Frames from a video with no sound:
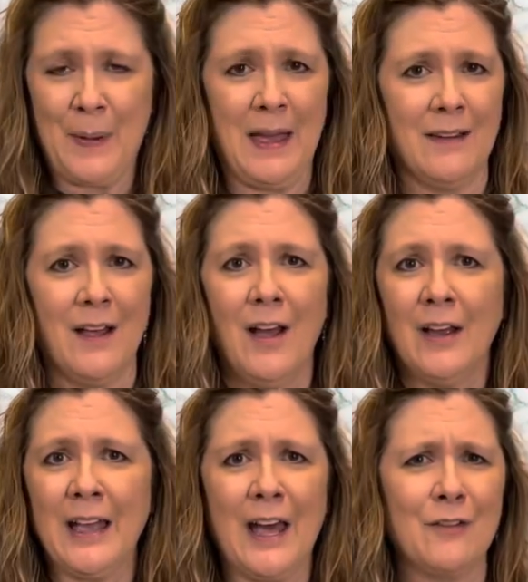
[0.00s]
been
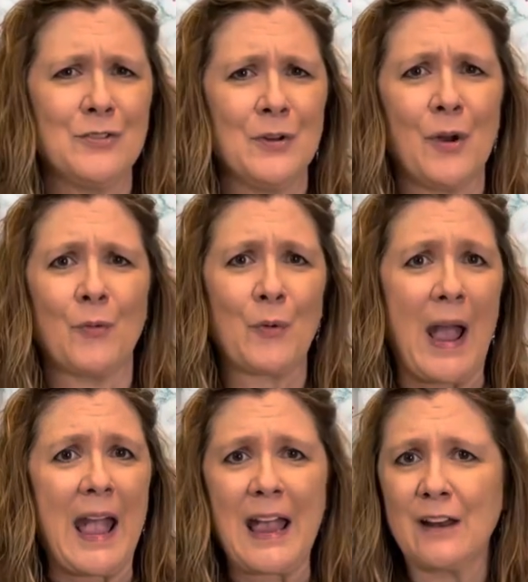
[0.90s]
kind of doing a
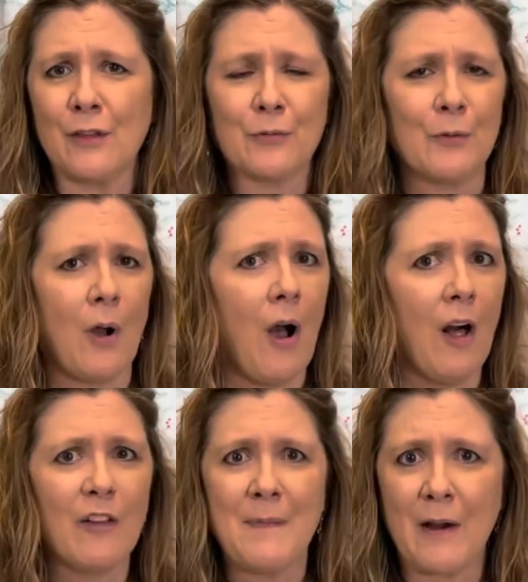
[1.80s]
raid through
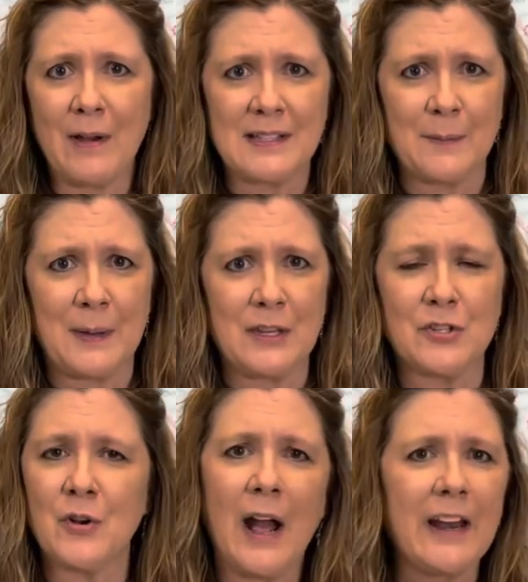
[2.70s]
all of my recipes,
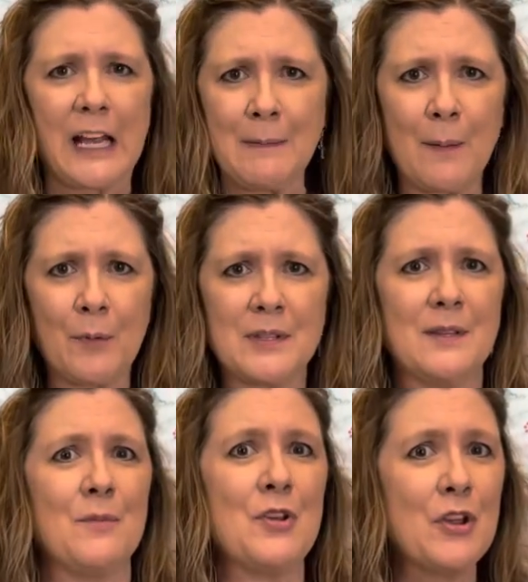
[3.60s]
trying to come up with
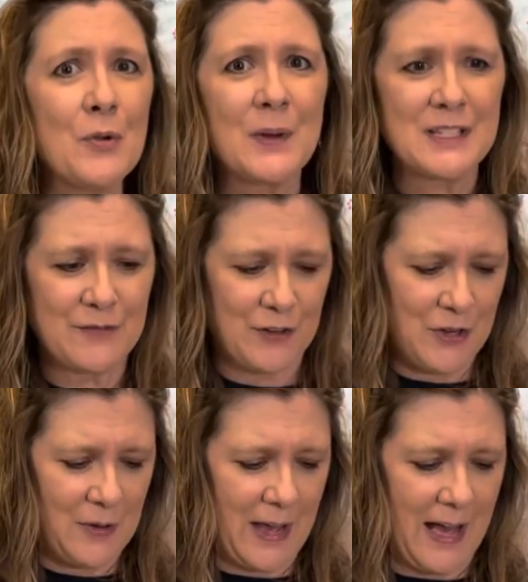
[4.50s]
some new ones for
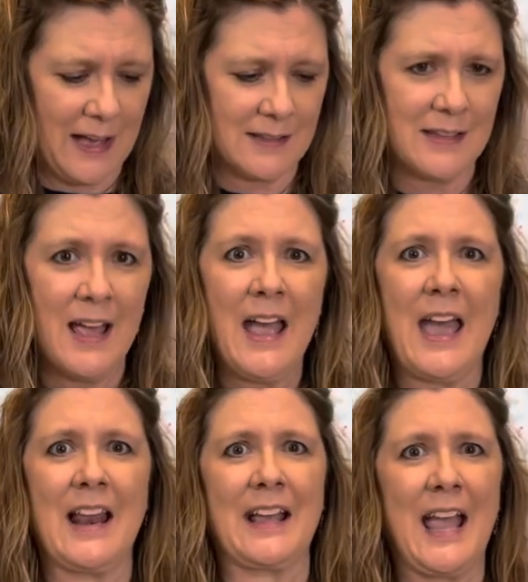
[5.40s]
you guys.
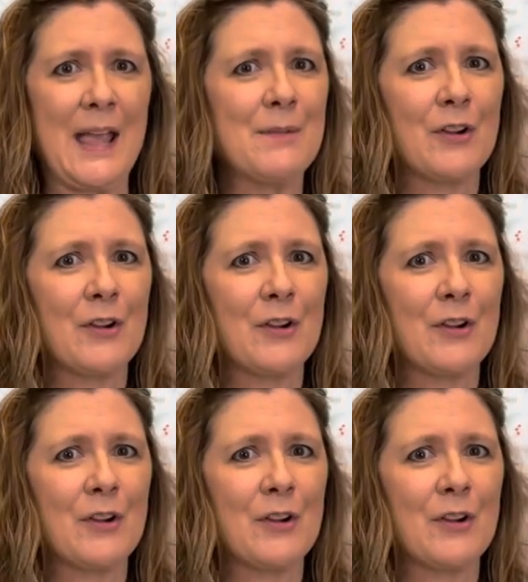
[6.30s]
And I came